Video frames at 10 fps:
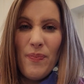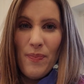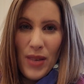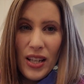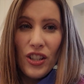
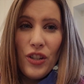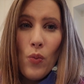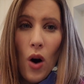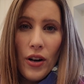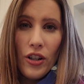big
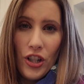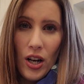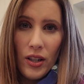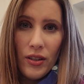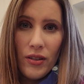water
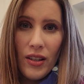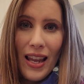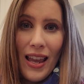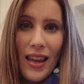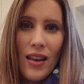jugs
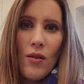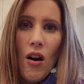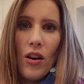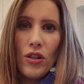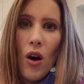in
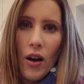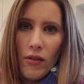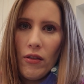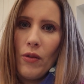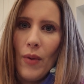our
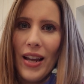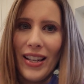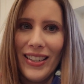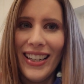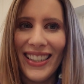toddler
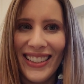wagon.